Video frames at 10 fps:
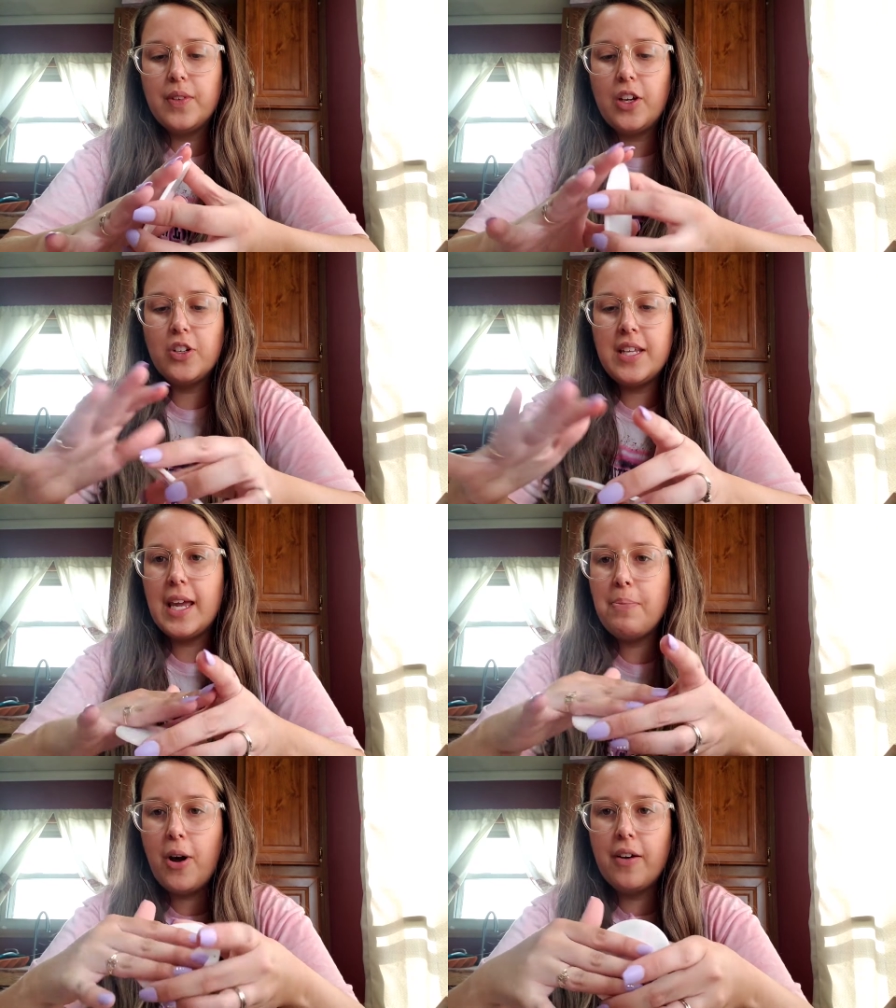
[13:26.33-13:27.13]
or
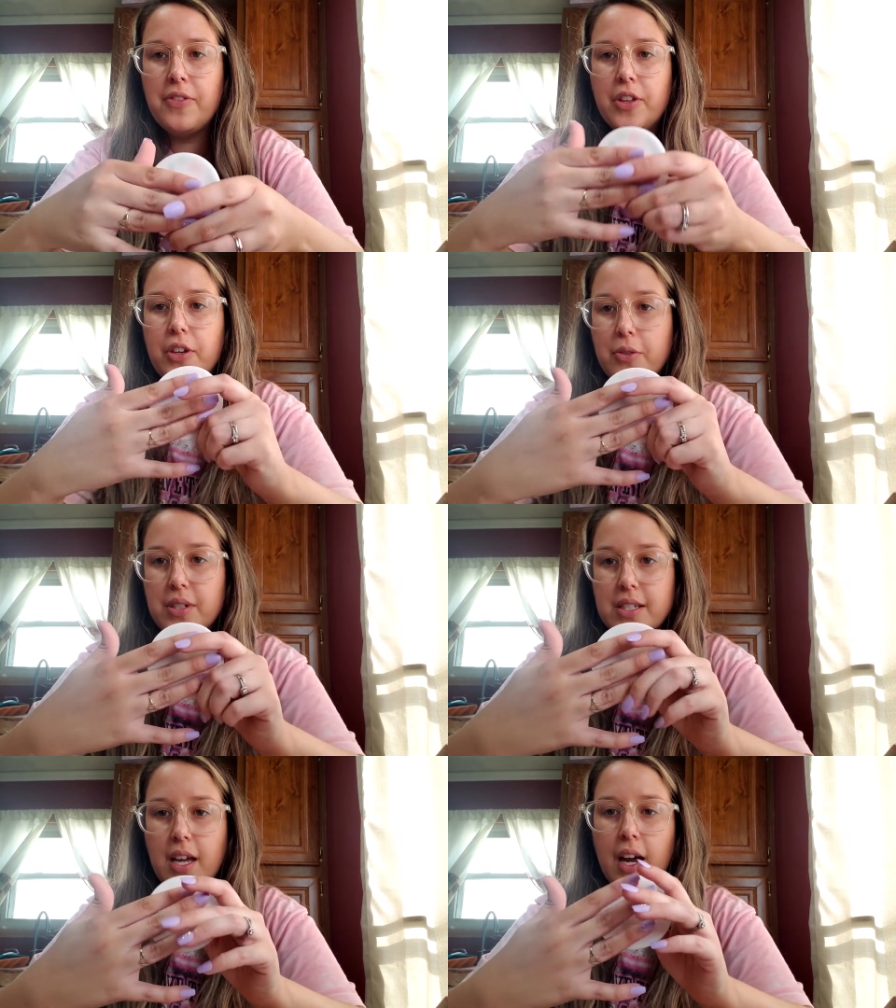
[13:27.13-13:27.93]
tape off the new
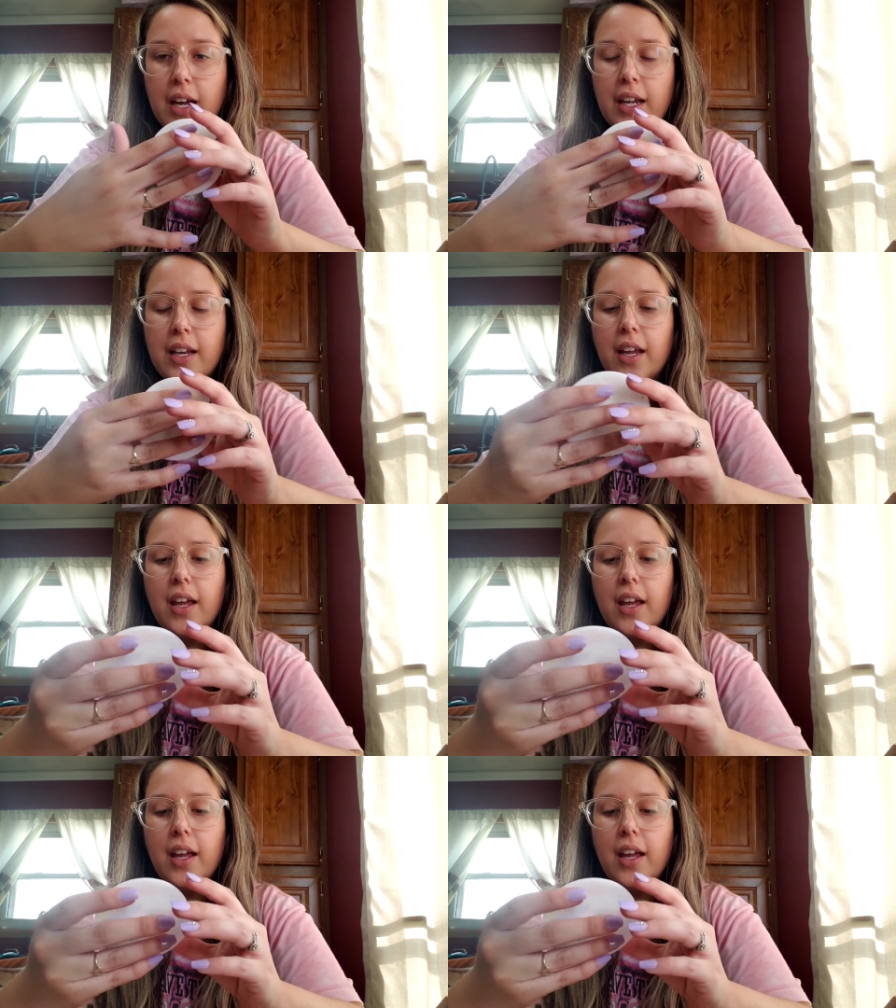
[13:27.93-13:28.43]
design,